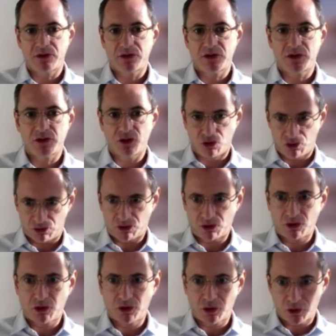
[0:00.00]
So
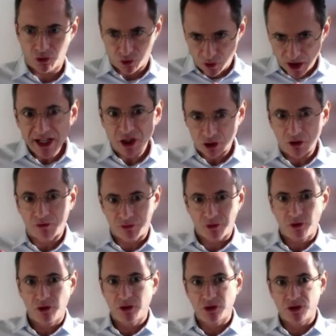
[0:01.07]
quite a few
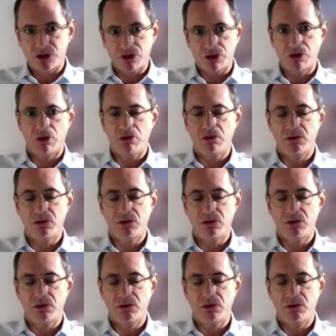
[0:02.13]
years ago.